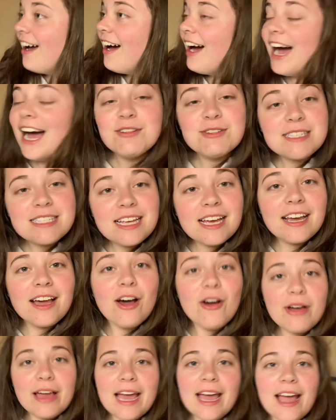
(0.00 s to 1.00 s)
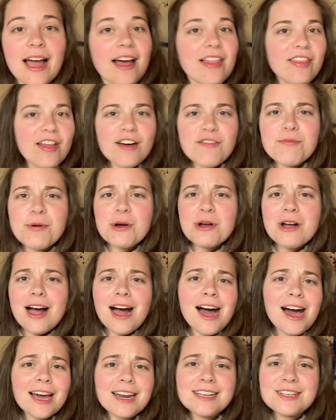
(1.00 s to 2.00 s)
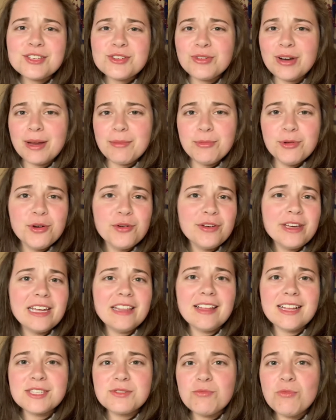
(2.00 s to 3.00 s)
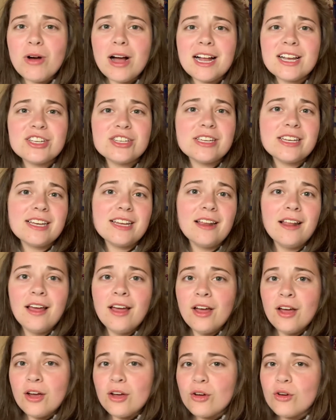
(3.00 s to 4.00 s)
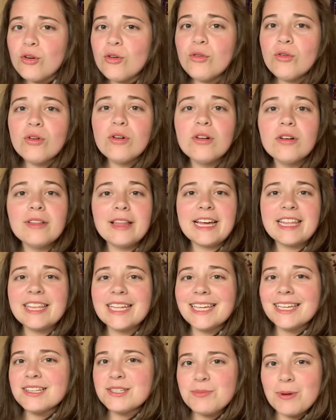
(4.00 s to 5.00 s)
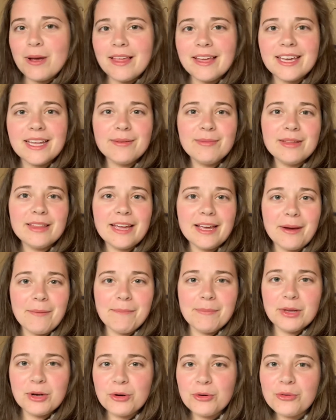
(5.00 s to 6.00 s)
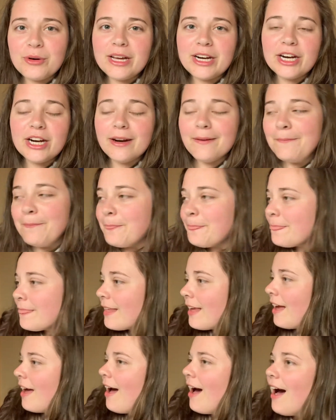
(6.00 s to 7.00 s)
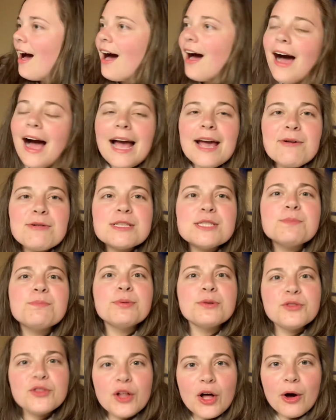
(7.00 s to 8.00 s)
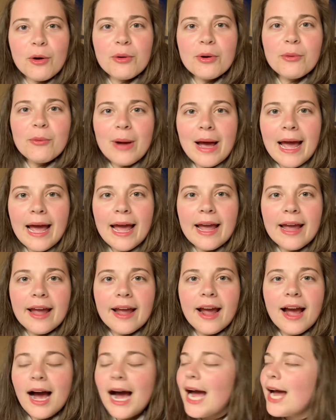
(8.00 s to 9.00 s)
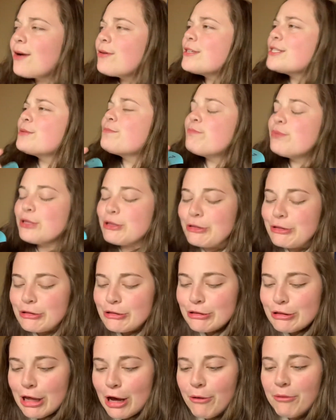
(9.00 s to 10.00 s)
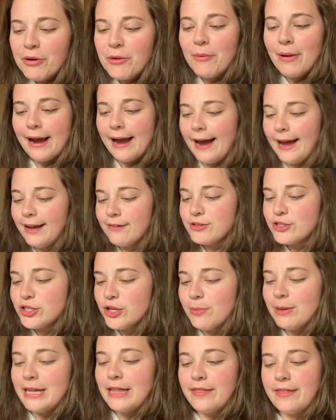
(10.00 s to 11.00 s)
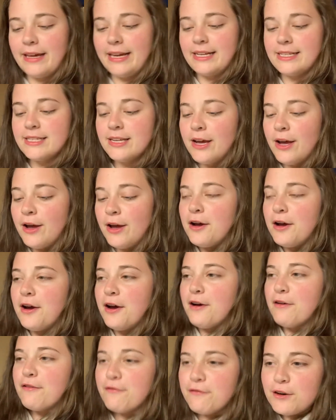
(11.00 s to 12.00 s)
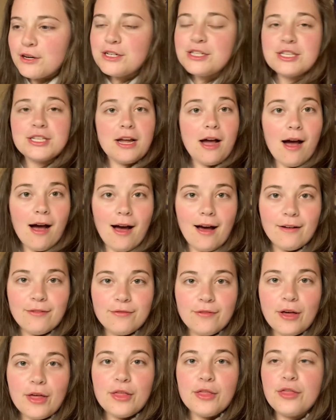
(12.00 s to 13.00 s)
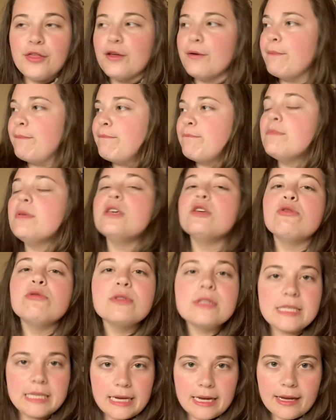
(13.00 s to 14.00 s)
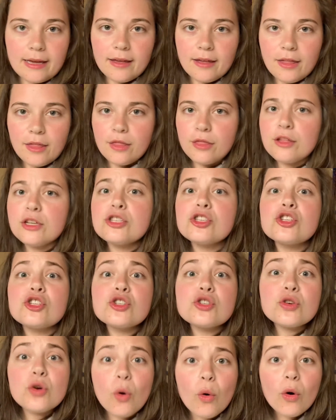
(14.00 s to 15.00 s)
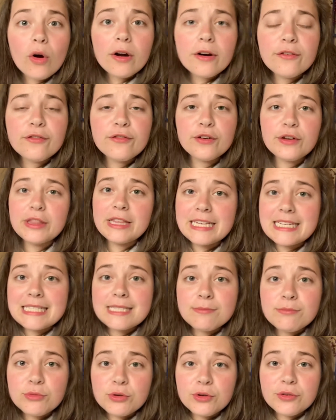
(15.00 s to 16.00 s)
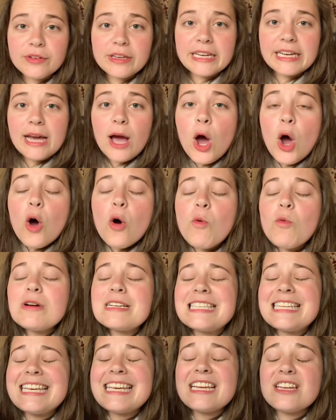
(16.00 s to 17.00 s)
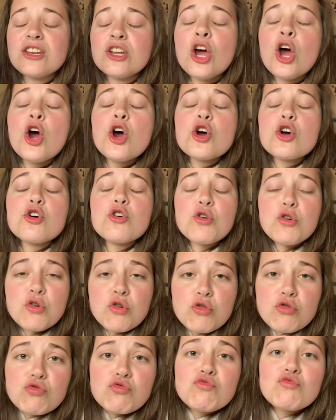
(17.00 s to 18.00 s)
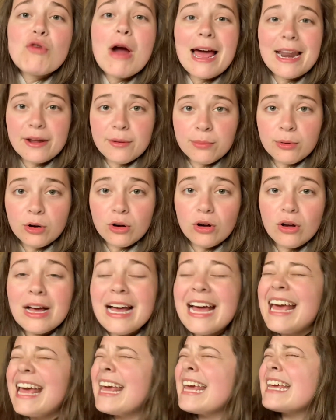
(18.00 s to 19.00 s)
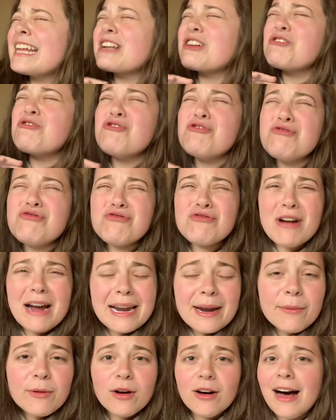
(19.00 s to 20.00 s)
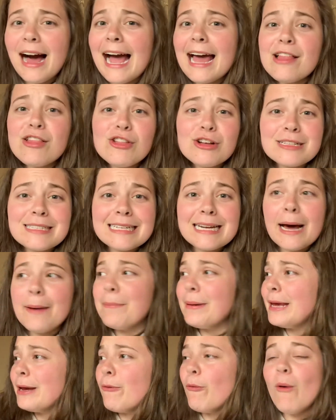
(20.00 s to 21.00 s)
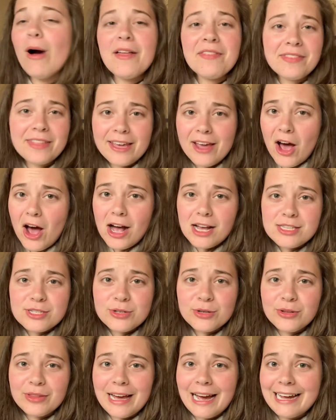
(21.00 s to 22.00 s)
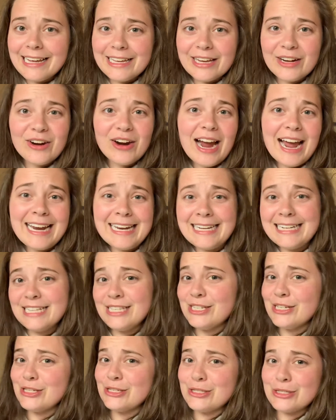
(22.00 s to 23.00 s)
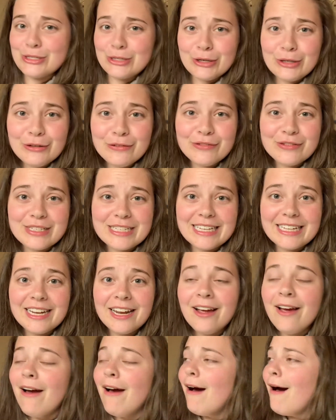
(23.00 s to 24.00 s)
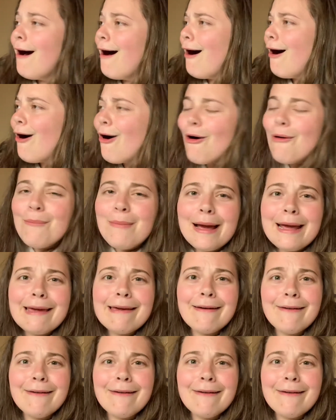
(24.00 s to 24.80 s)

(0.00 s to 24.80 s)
was like, okay, I love Pocahontas, great movie, let's watch it. Cool, like thinking it's probably gonna be like a middle runner. I was blown away. I was blown away. I have so many things. First off, the music. The score for this movie was incredible. Incredible. I looked it up. It won the Oscar that year and it deserved it. Oh my